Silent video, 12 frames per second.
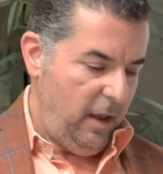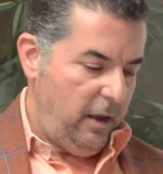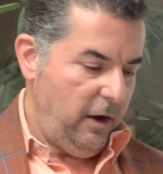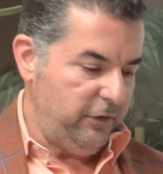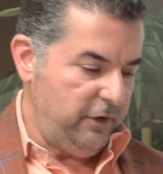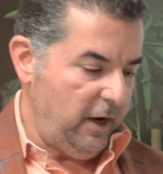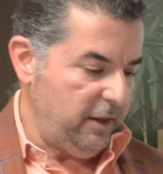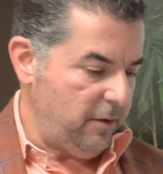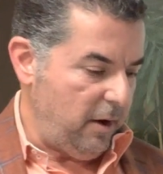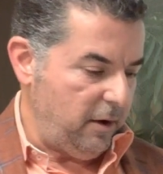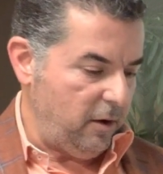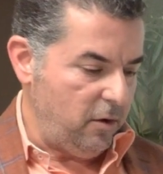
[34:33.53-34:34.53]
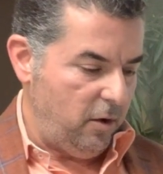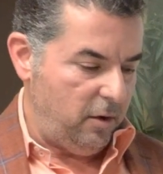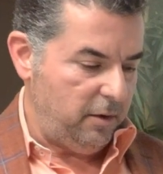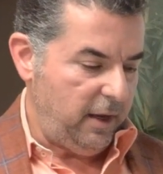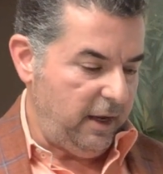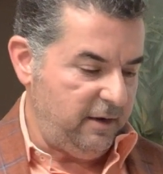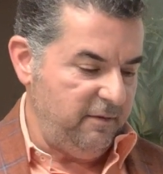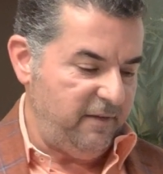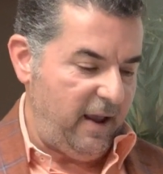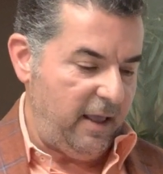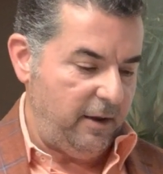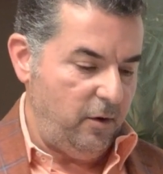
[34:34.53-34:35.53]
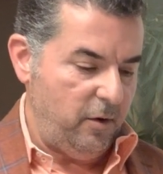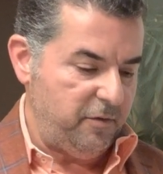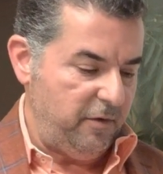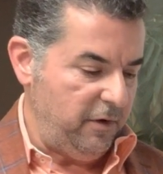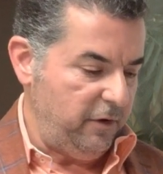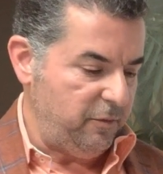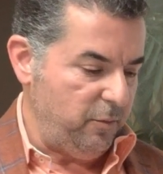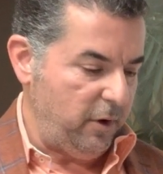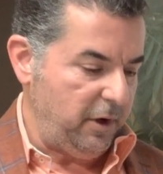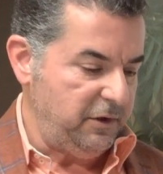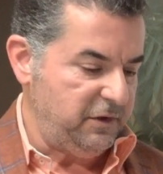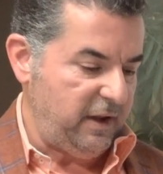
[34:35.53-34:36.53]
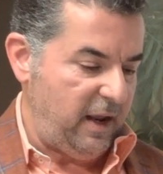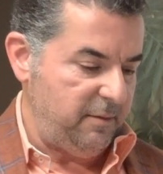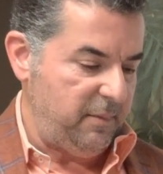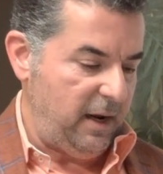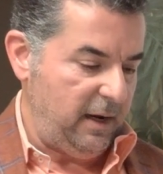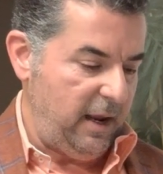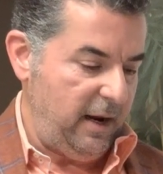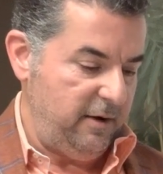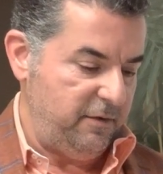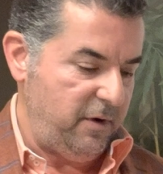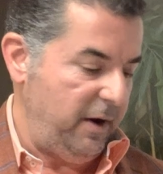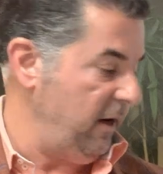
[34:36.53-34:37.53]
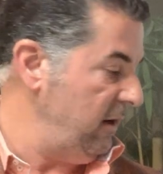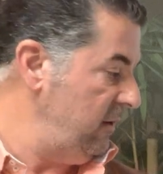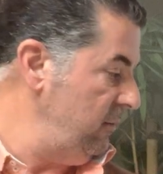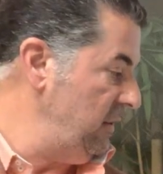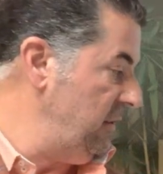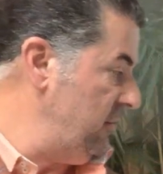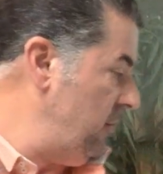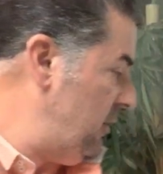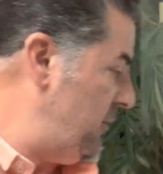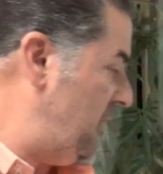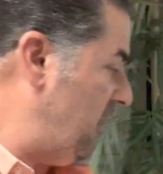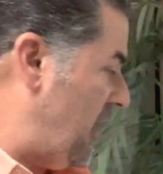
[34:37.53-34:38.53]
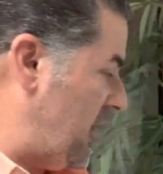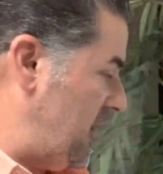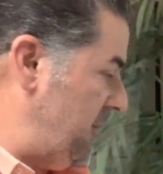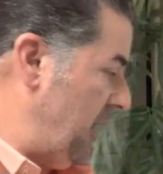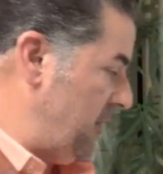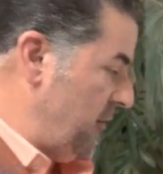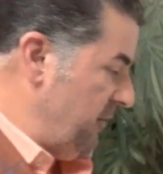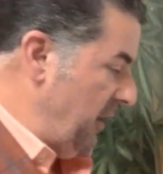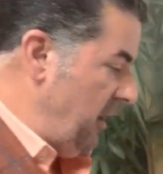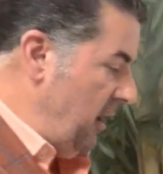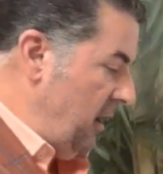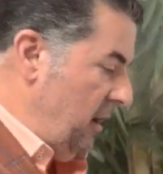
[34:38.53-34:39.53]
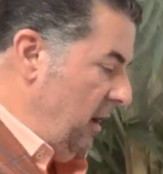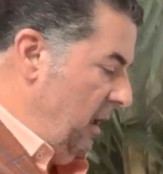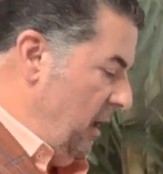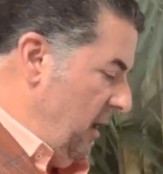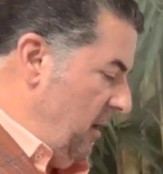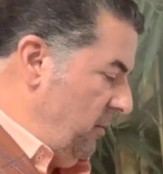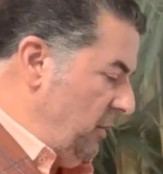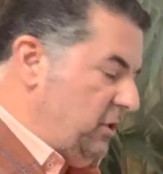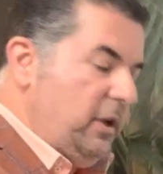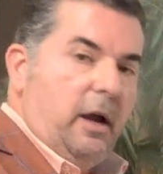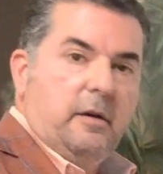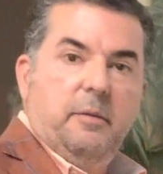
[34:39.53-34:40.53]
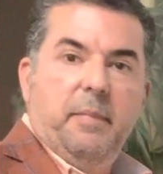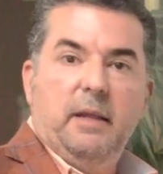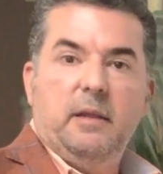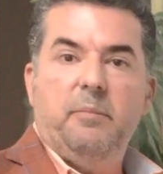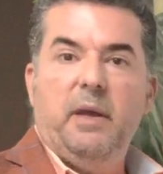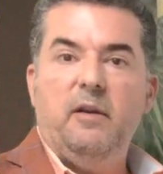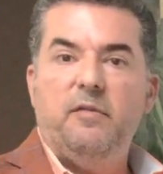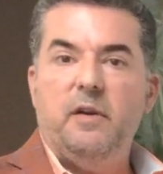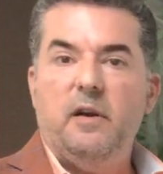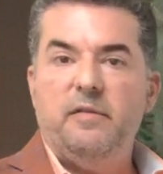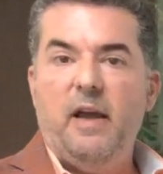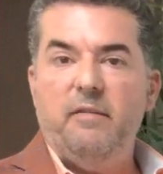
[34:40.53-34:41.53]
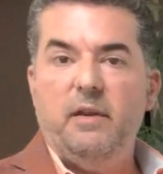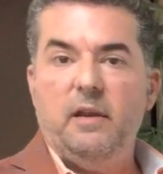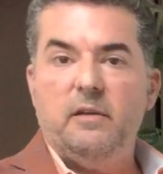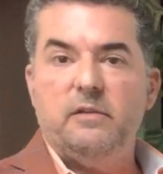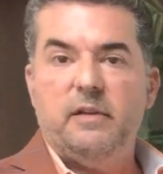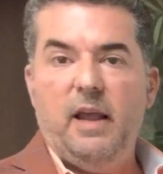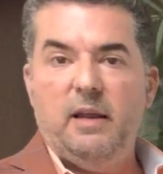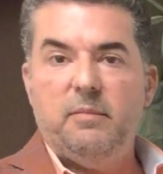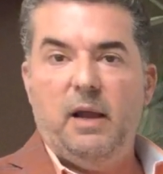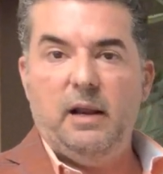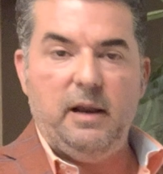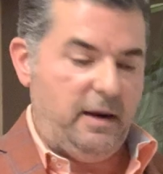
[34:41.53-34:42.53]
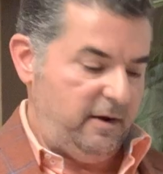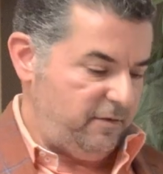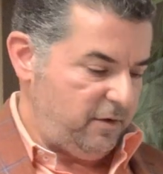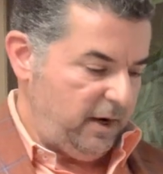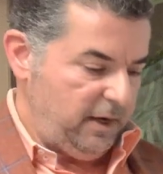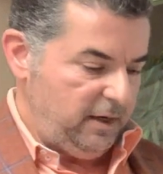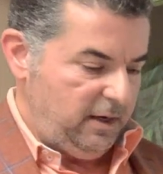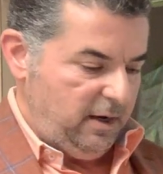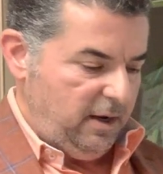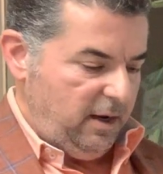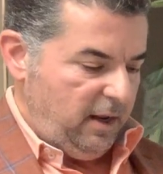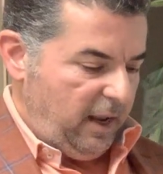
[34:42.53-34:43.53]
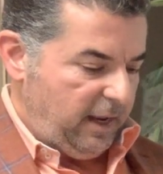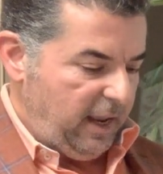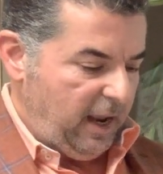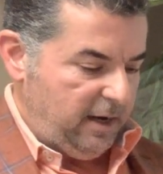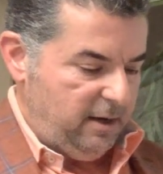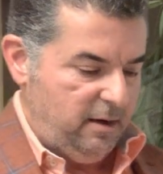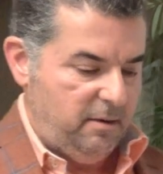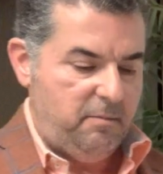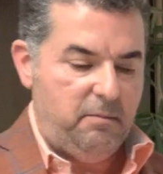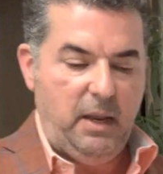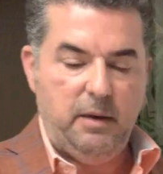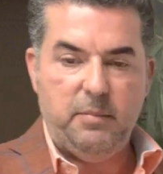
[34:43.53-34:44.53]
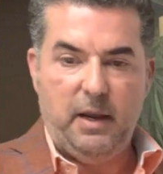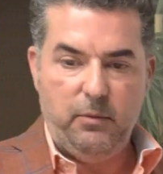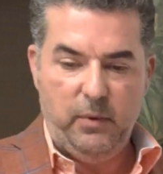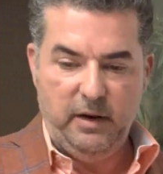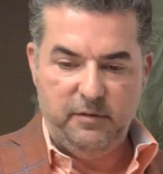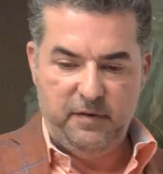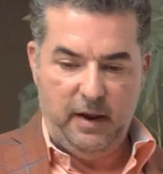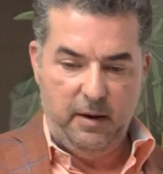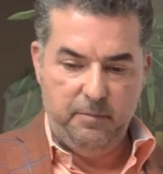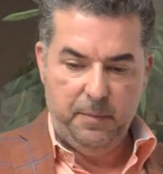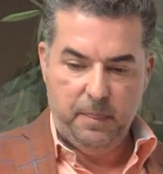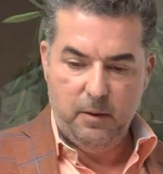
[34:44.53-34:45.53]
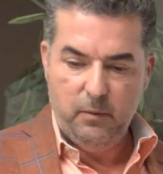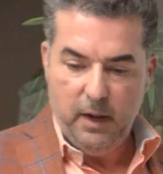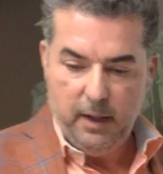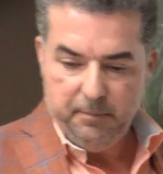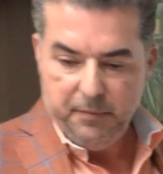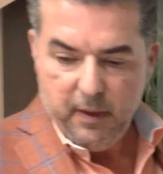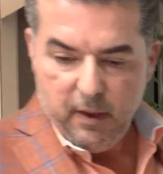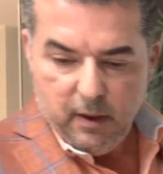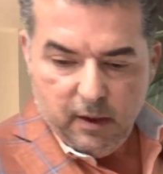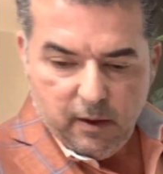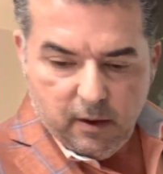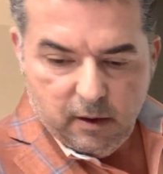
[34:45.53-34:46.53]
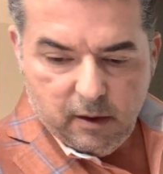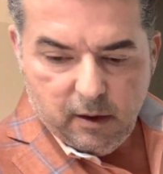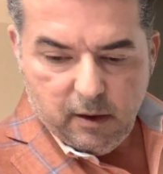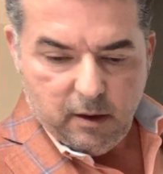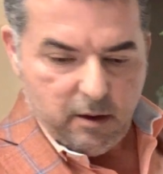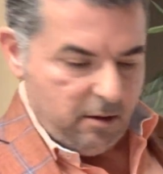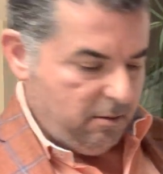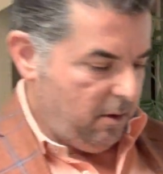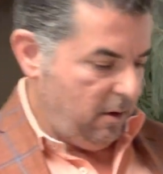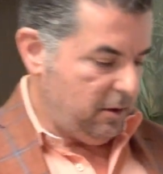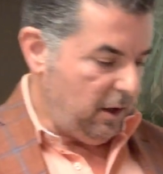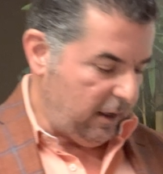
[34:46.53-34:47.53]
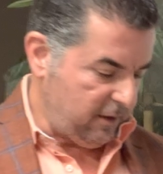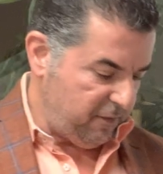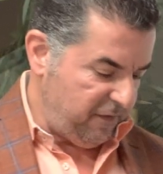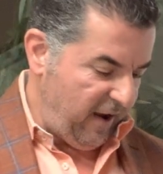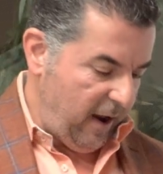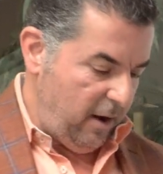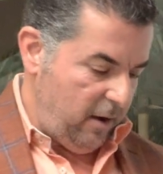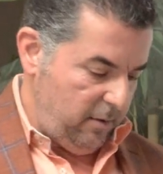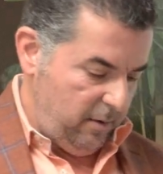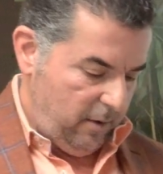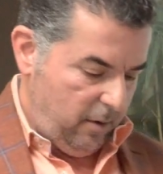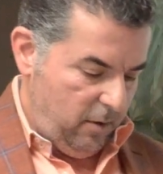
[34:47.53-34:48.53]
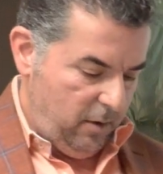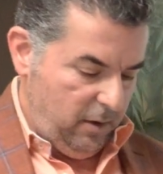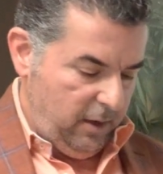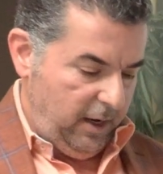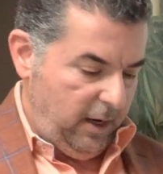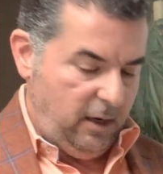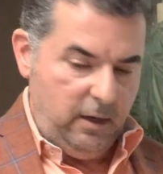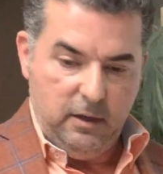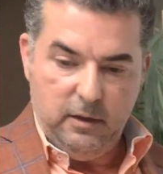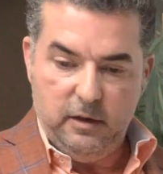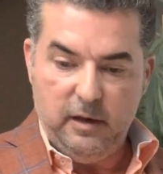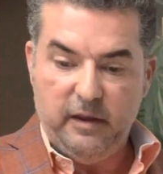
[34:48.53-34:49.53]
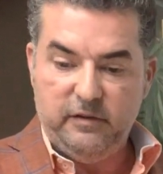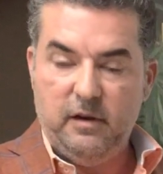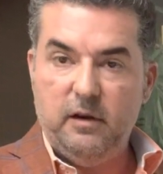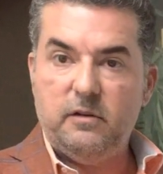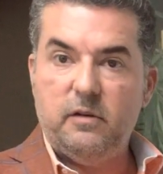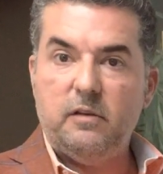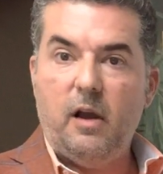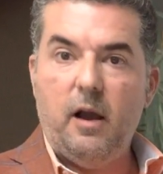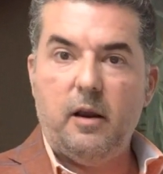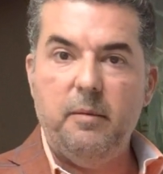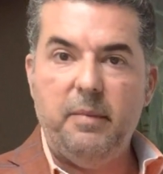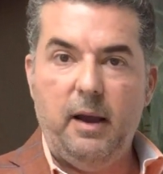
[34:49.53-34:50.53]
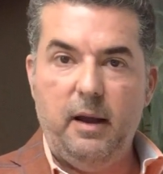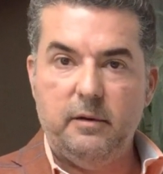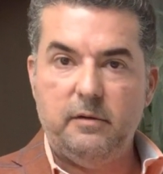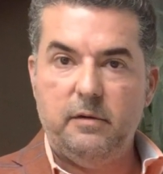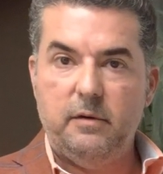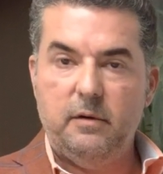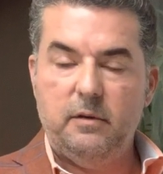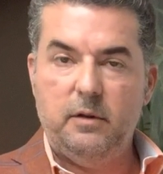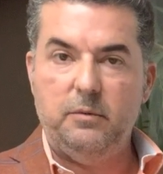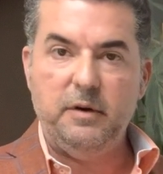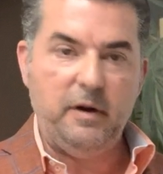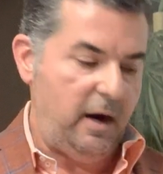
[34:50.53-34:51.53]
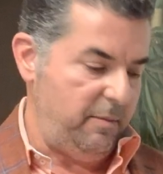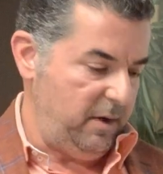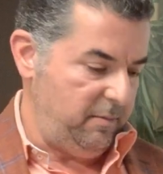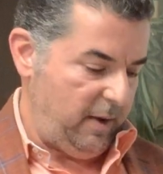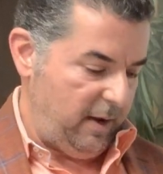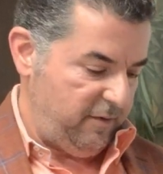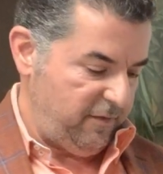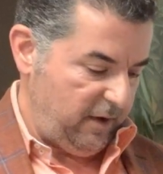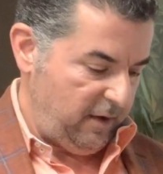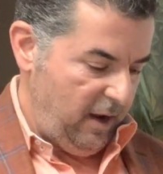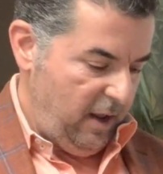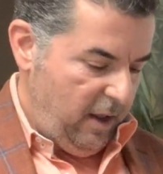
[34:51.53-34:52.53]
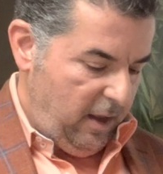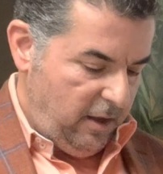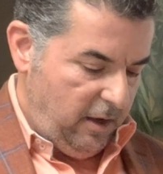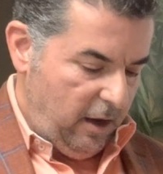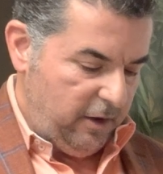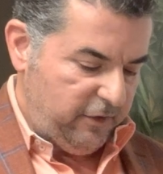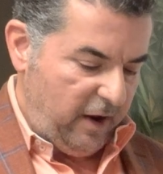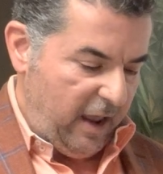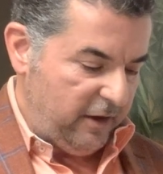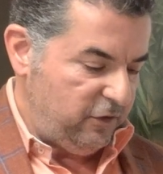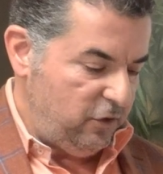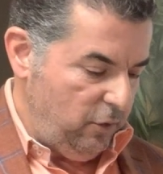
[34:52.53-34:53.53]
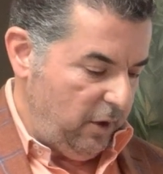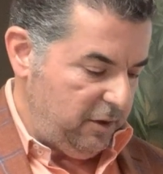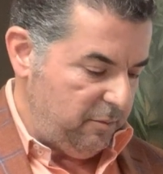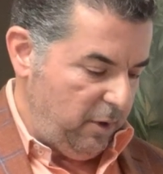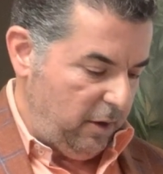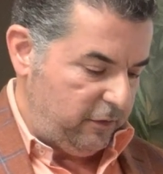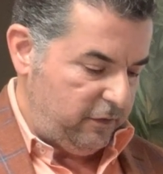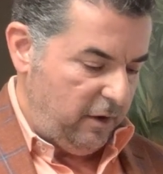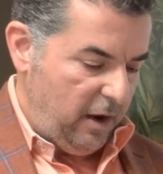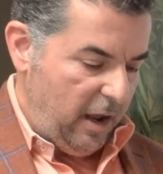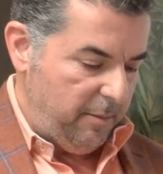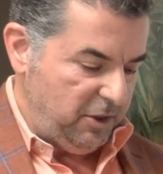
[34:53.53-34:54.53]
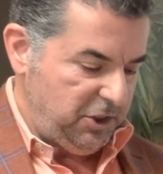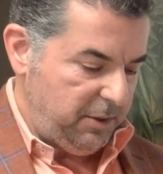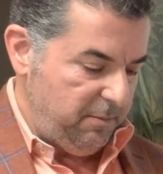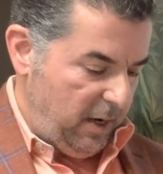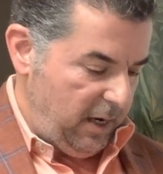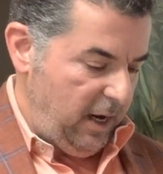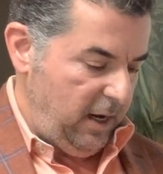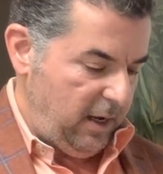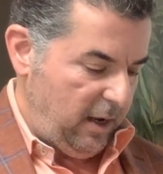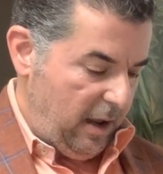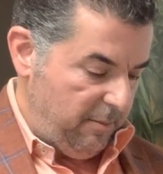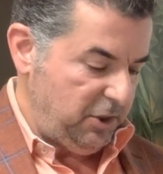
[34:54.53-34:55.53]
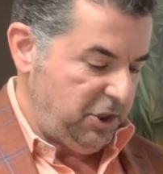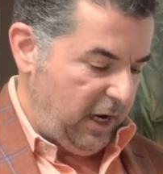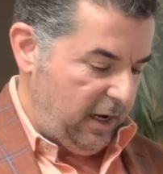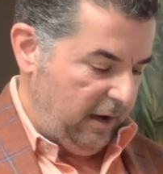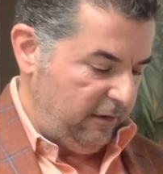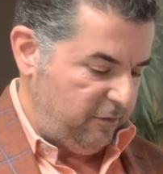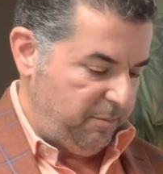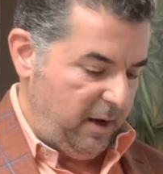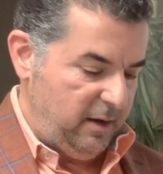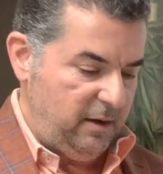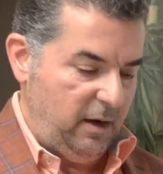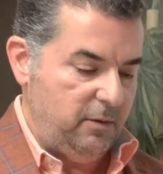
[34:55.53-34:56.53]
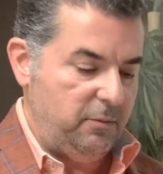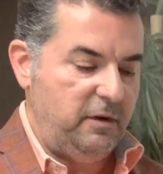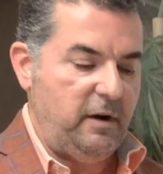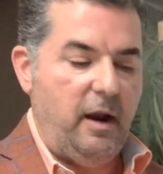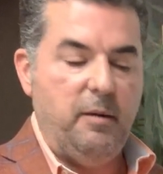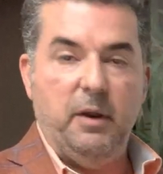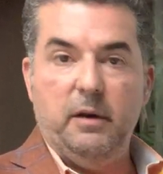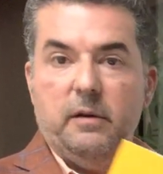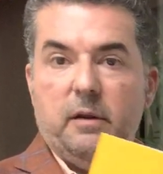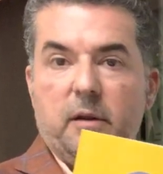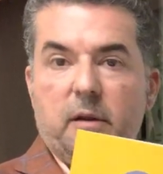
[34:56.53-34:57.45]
Here's another article, Hidden Value of Reverse Mortgage Standby Line of Credit, which is what we talked about over here. which talked about the benefit of having a standby line of credit. Again, made by Wade Pfau. Well, Dr. Pfau only doesn't talk about the retirement benefit. He also has two other books. How much can I spend in retirement?